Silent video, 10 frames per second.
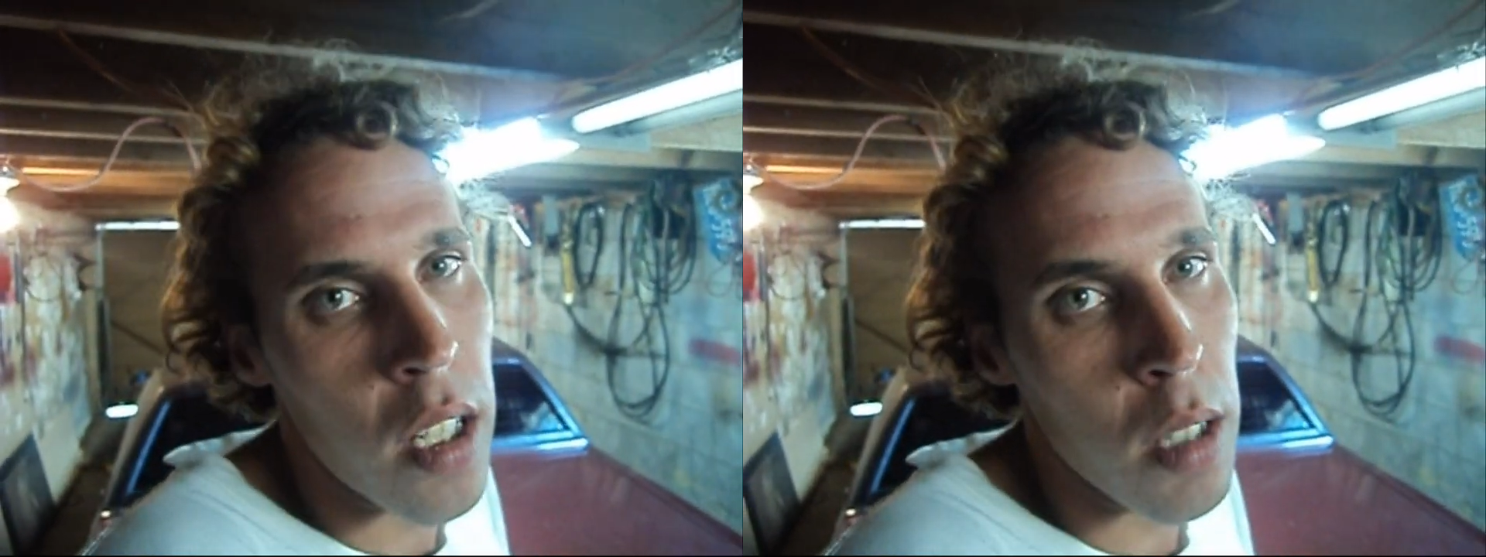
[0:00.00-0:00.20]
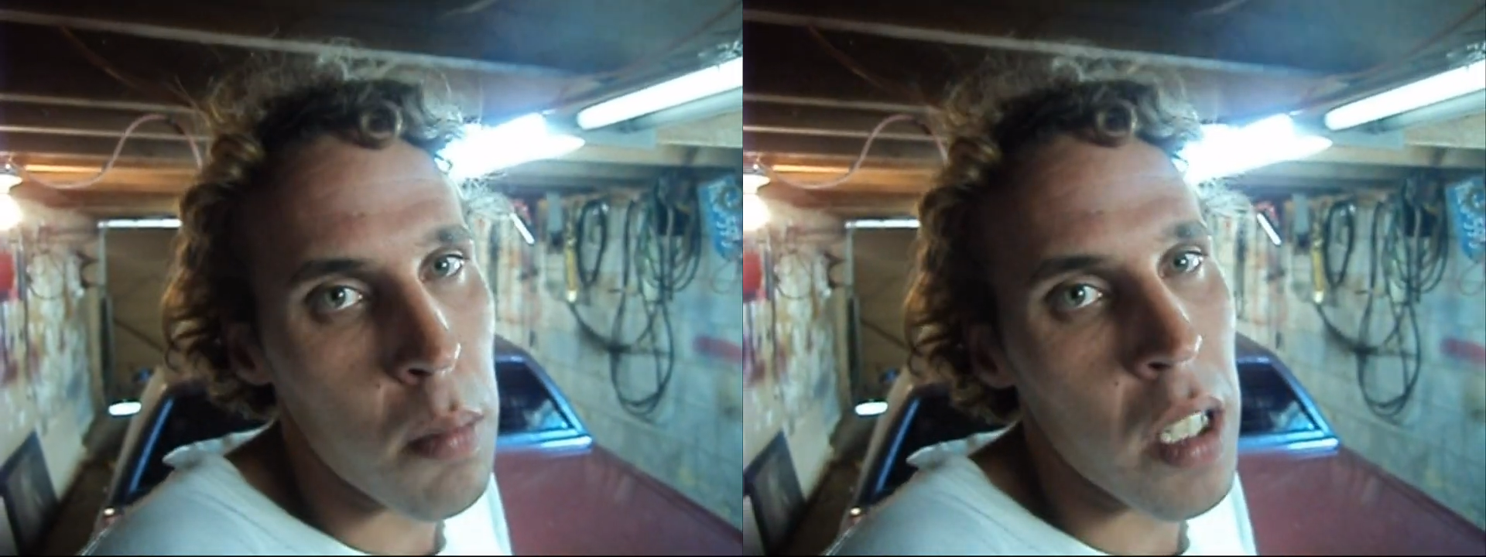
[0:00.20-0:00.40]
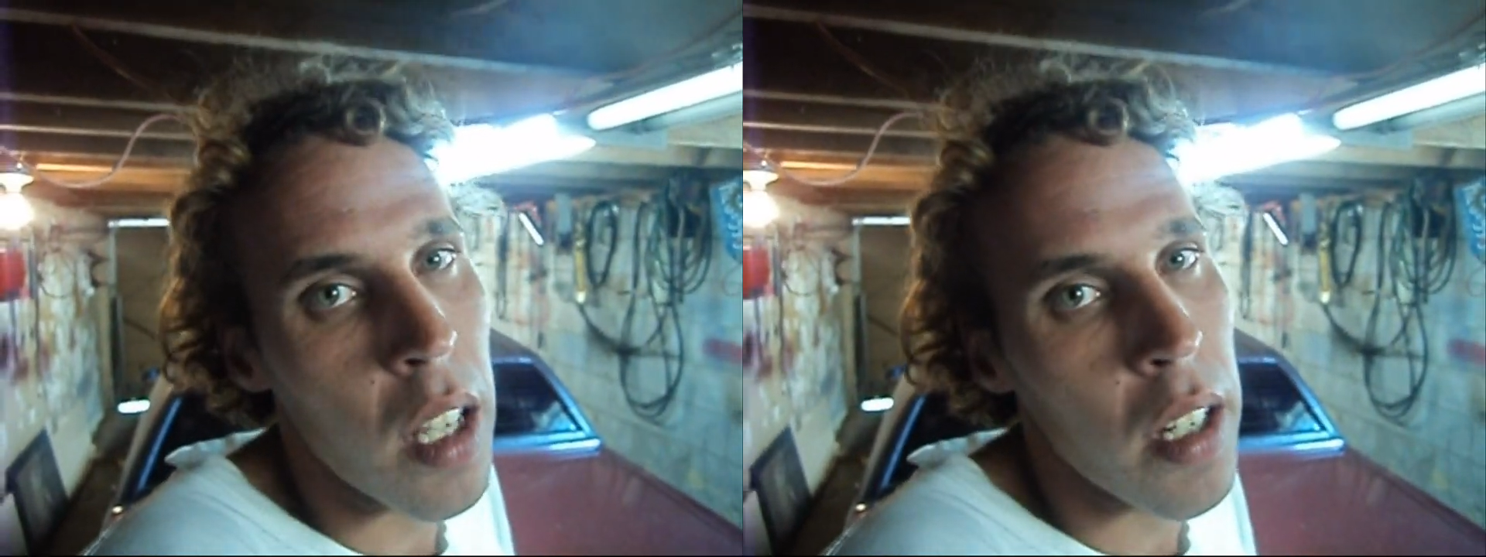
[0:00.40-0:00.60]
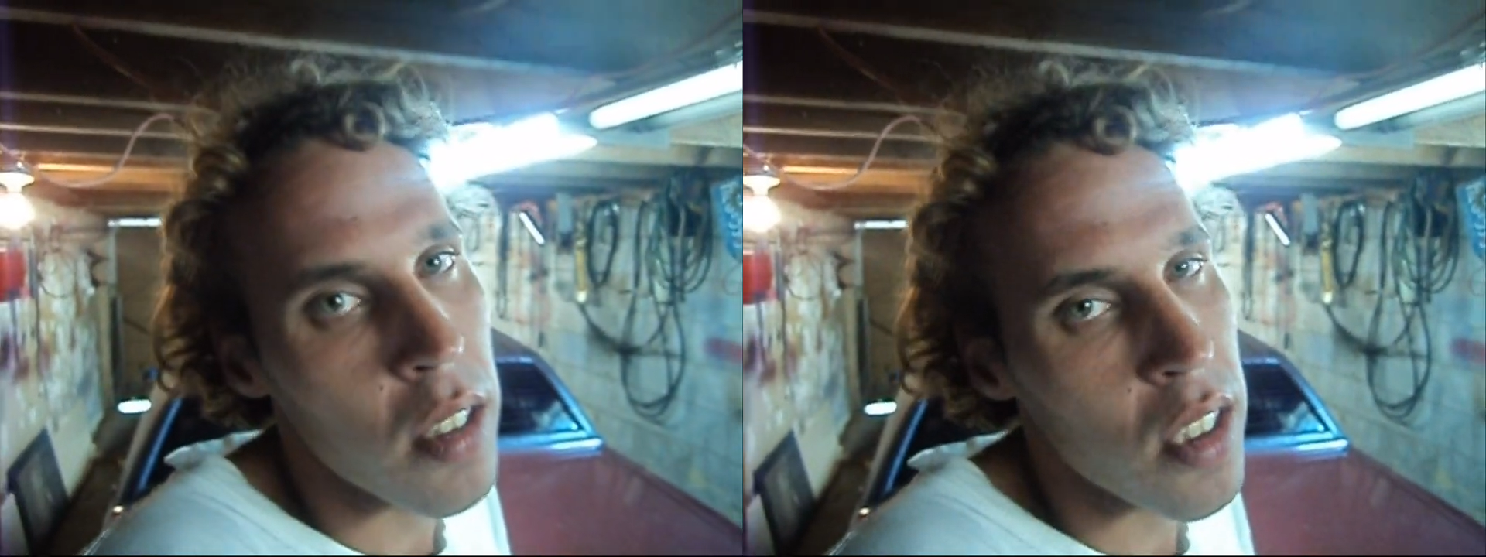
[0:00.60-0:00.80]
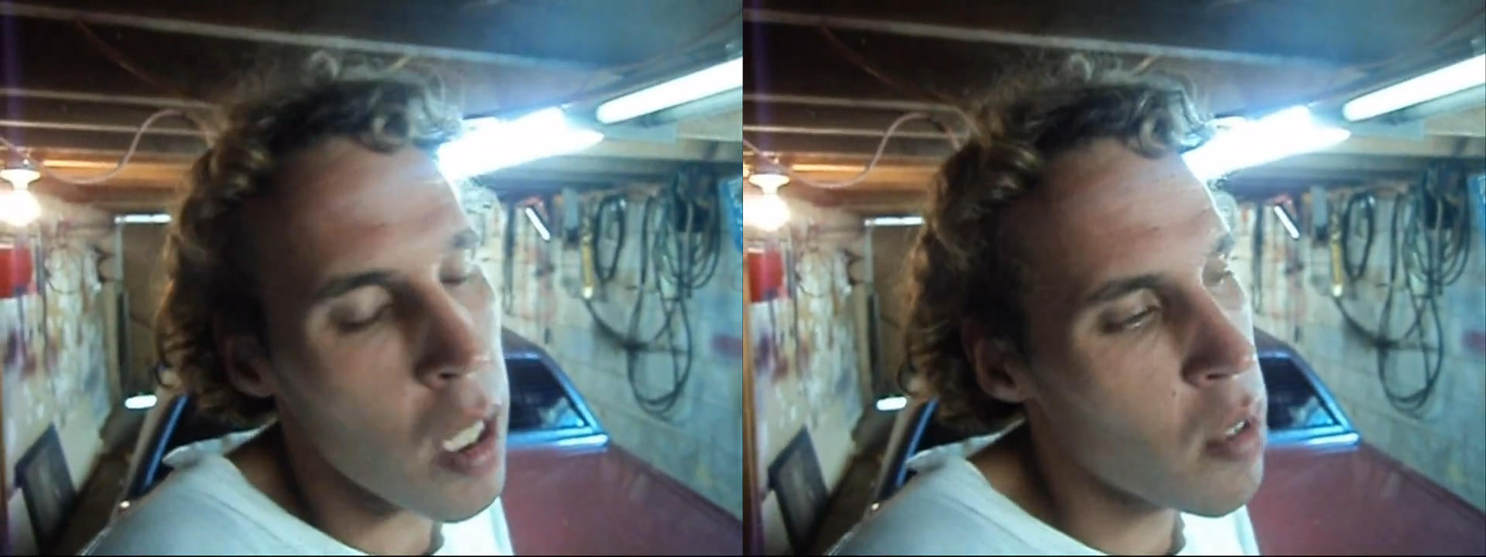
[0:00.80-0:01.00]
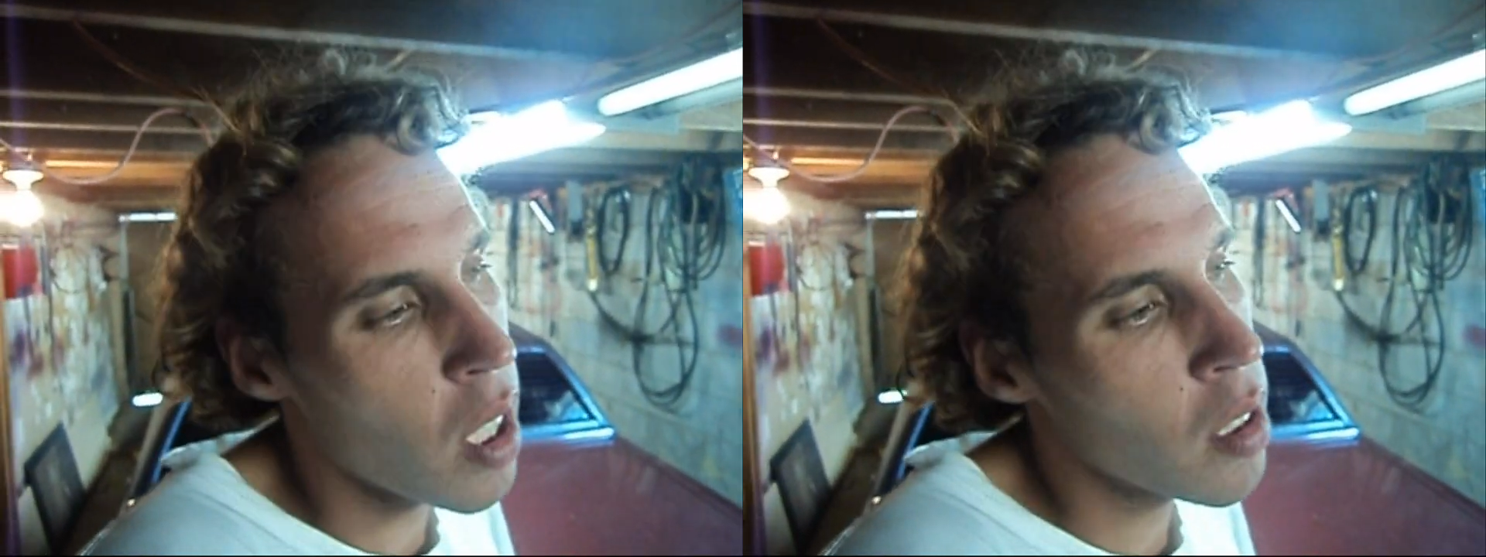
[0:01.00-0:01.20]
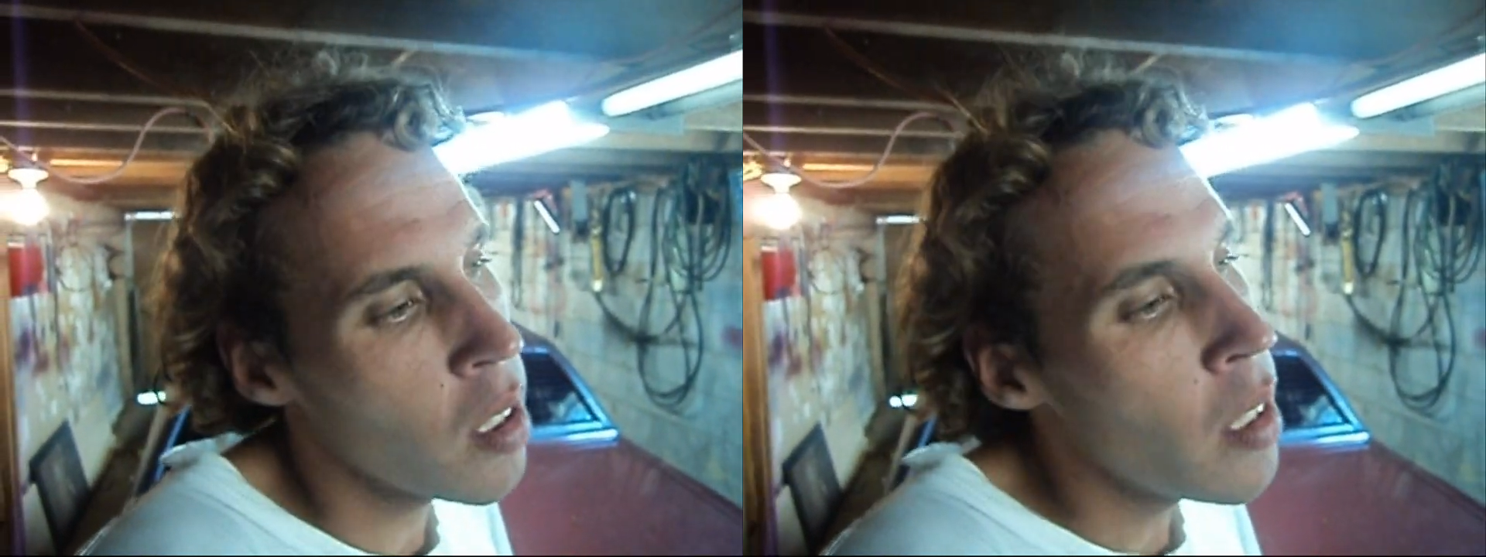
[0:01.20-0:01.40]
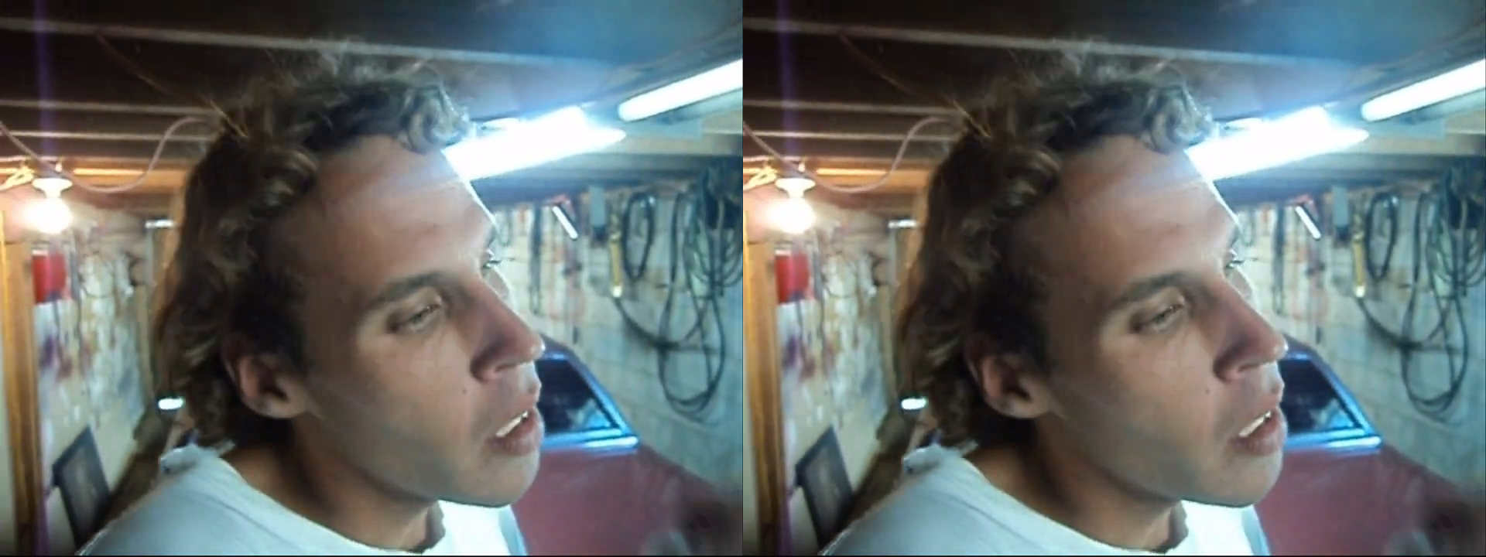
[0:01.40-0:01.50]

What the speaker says: a little bit of light on the subject.